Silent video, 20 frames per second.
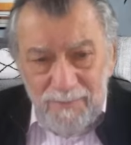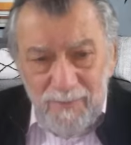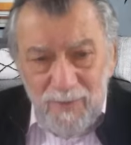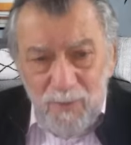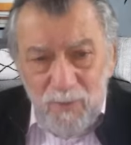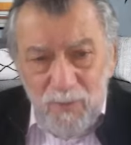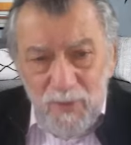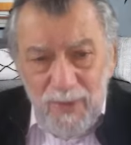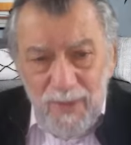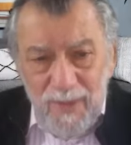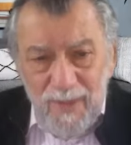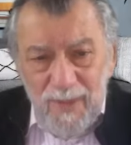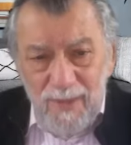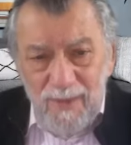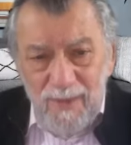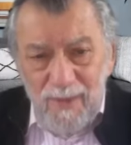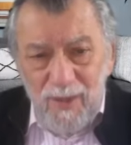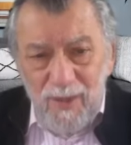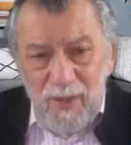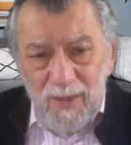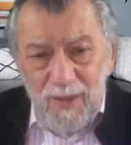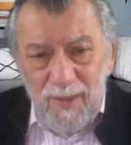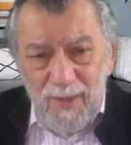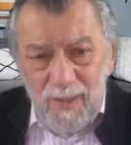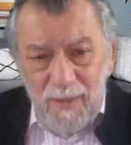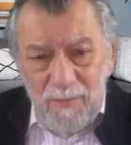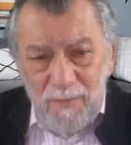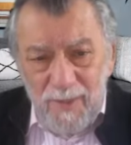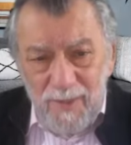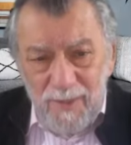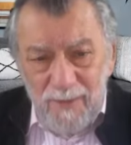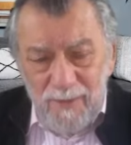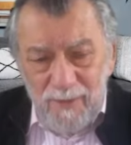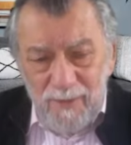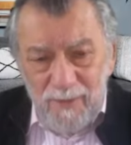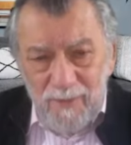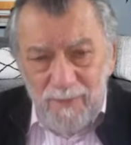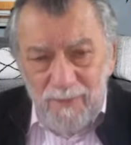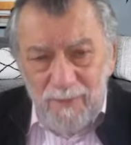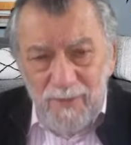We are
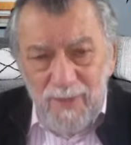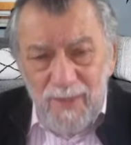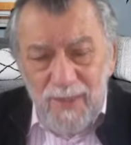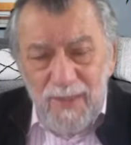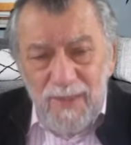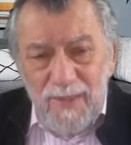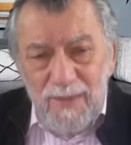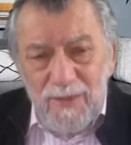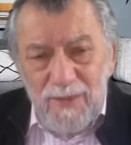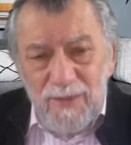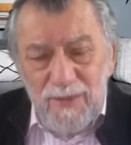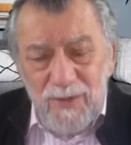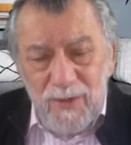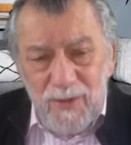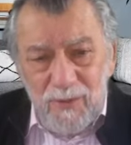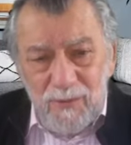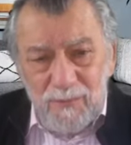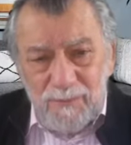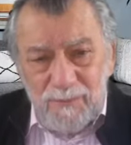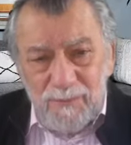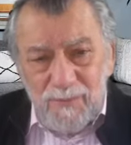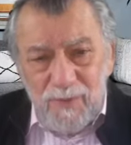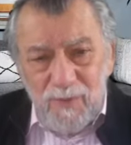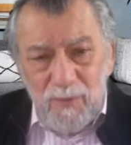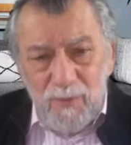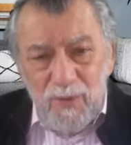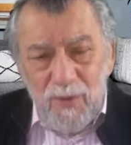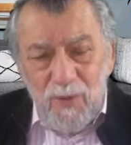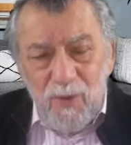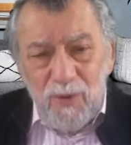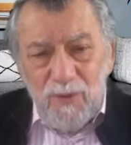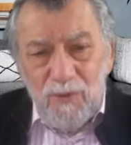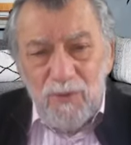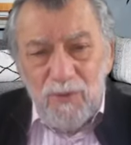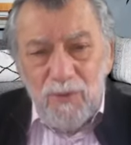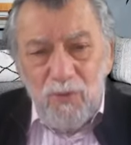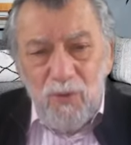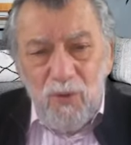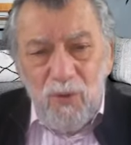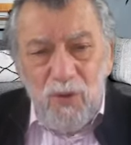elemental. So we are
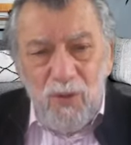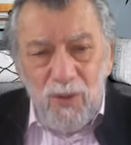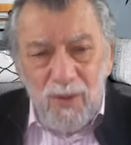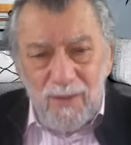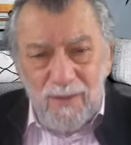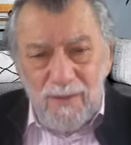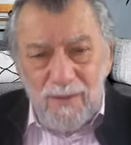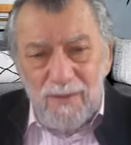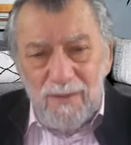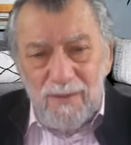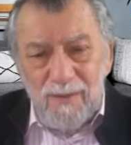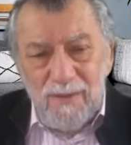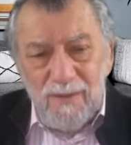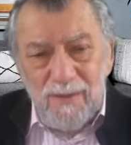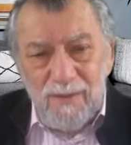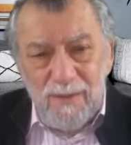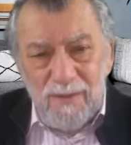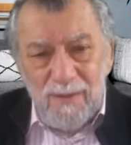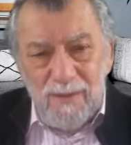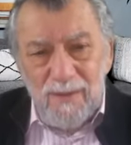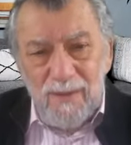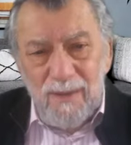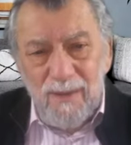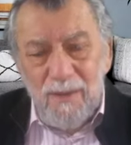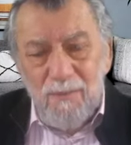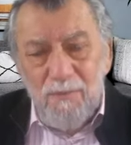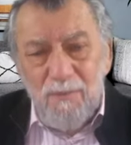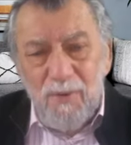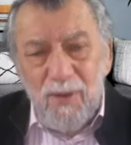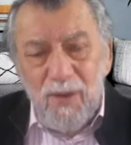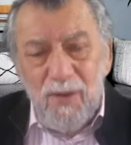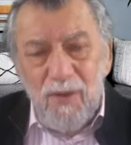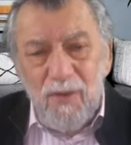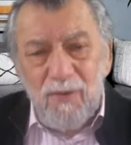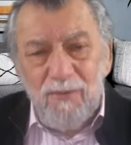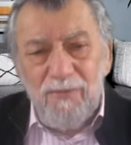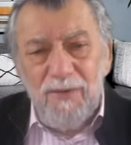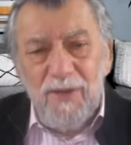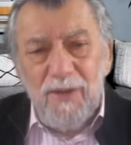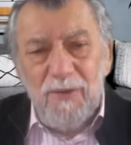drawn by our
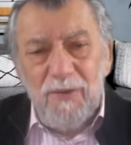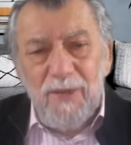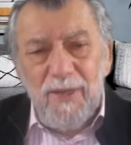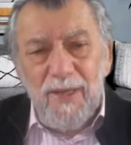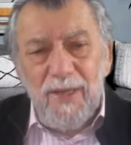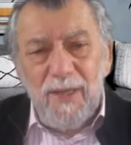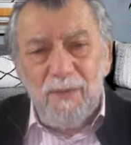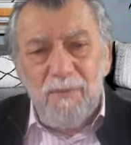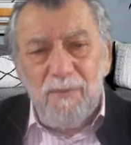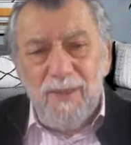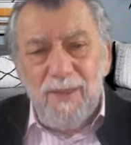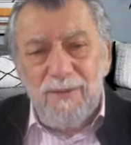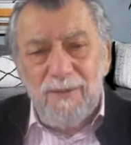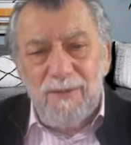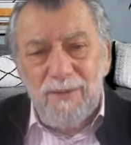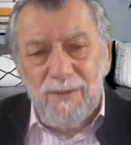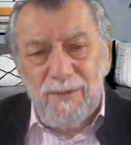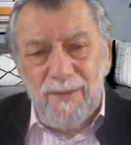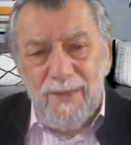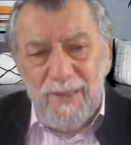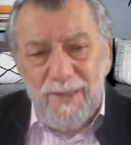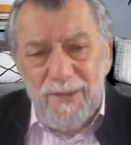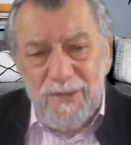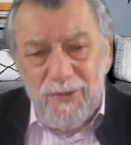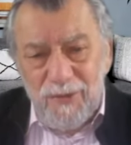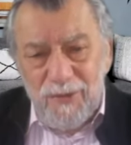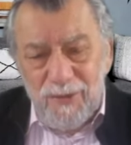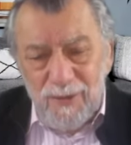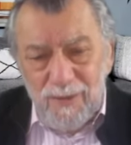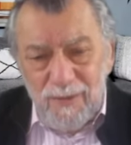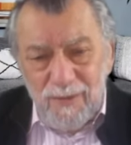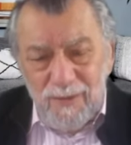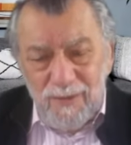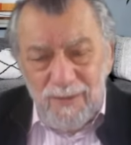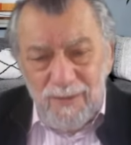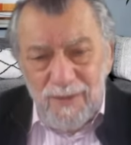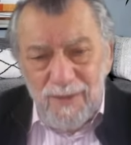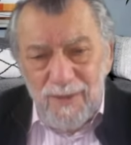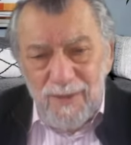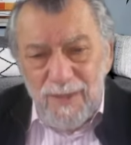very elemental nature
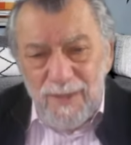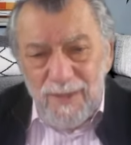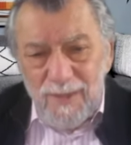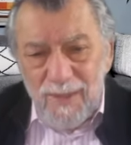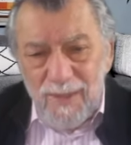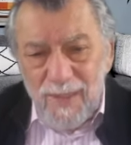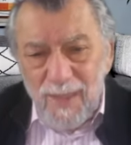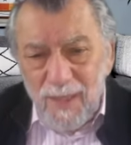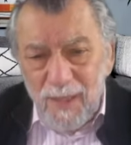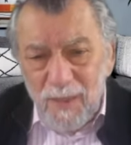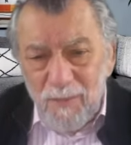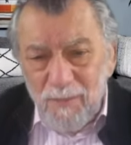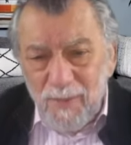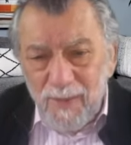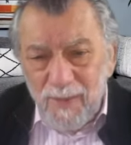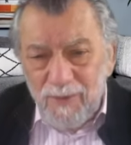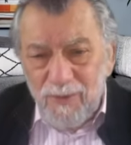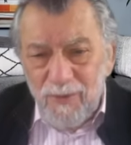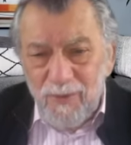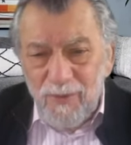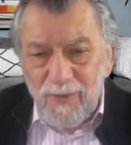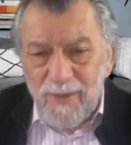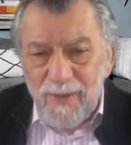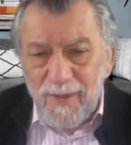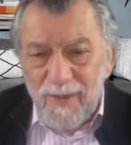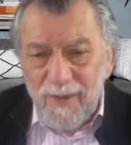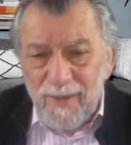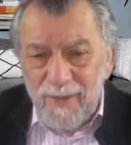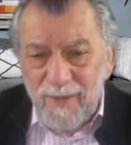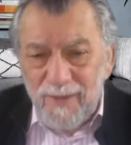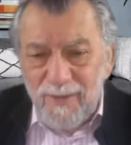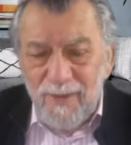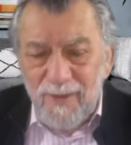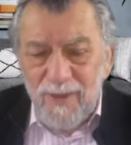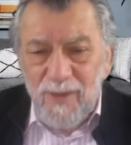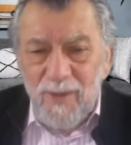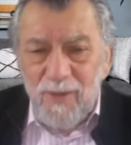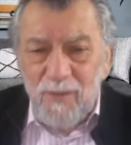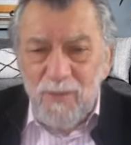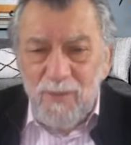to elemental things
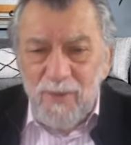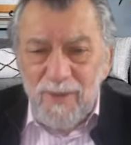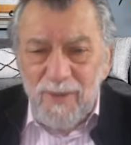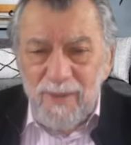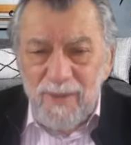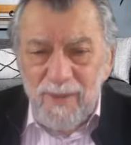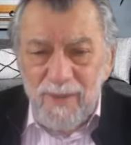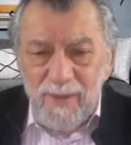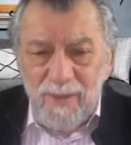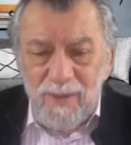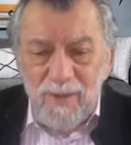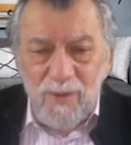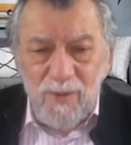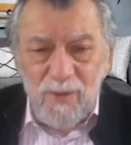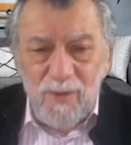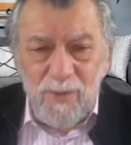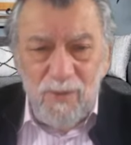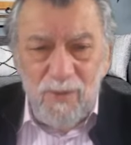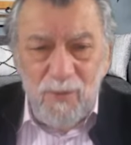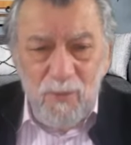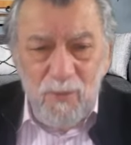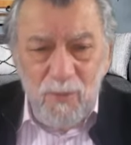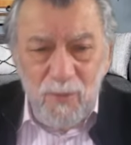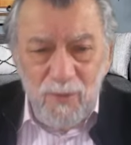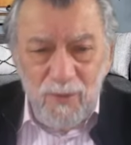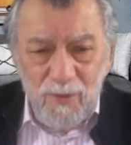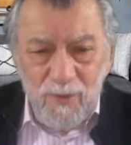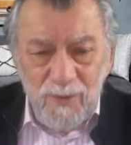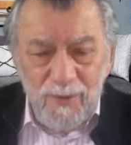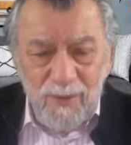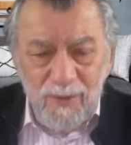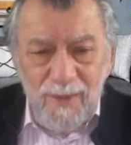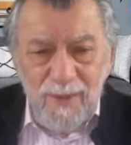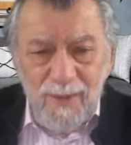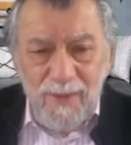within the world.